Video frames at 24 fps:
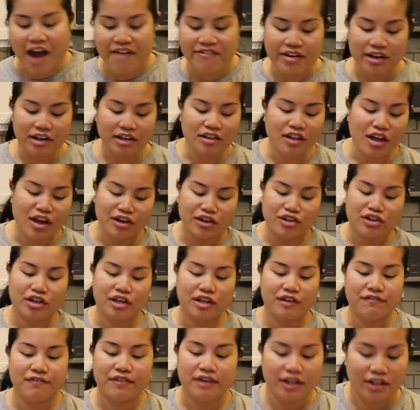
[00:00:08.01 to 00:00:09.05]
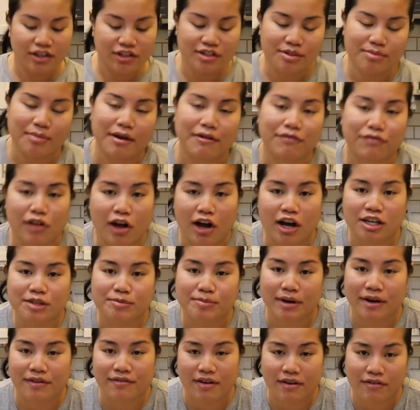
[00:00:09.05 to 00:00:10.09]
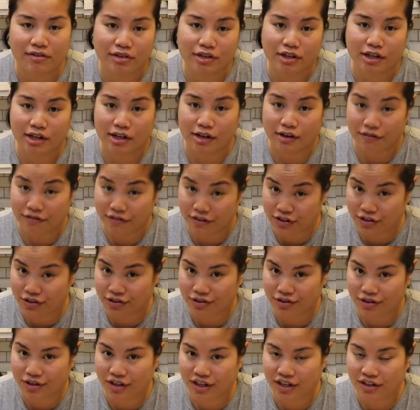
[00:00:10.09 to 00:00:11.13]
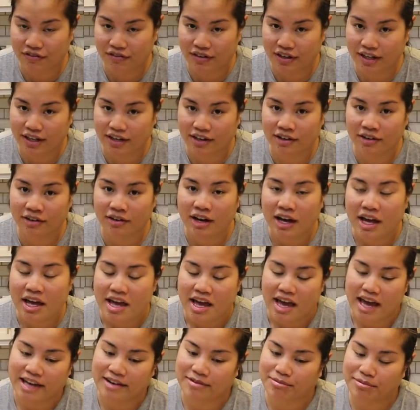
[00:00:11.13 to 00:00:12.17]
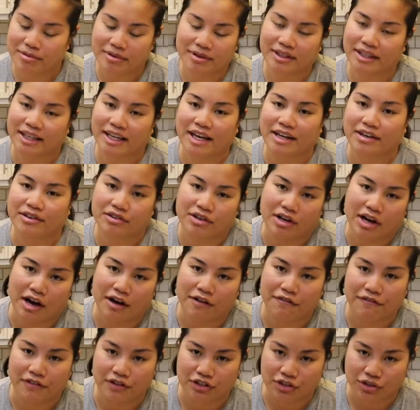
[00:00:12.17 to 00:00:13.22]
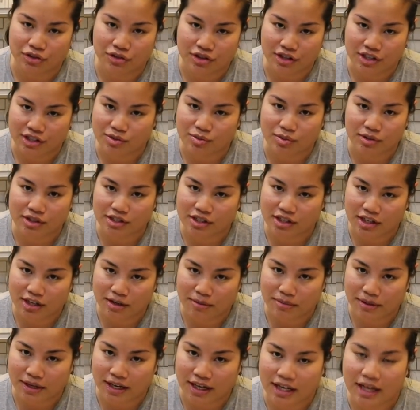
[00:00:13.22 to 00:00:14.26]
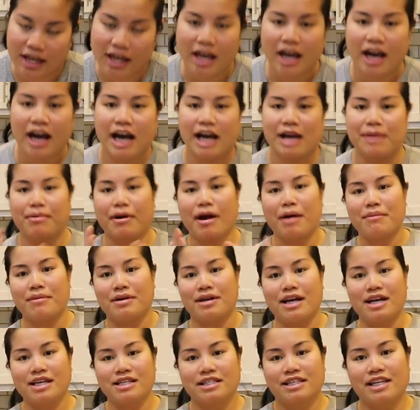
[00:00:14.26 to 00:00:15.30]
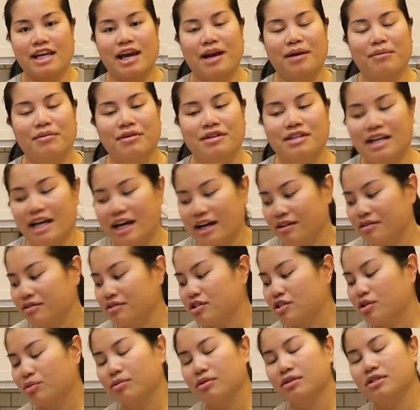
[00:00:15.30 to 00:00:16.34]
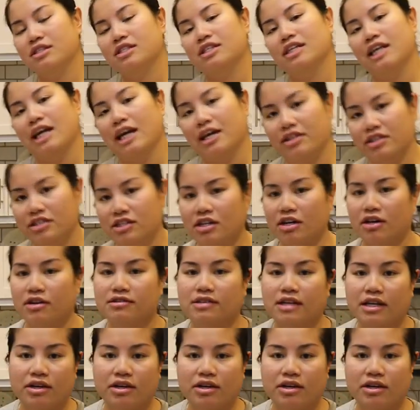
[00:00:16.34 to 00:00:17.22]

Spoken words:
I've done a lot of cooking videos in my vlogs, but I've never done an official cooking video, and really, I don't know how official this one's gonna be. I brought my nice camera down, so we'll see how this goes.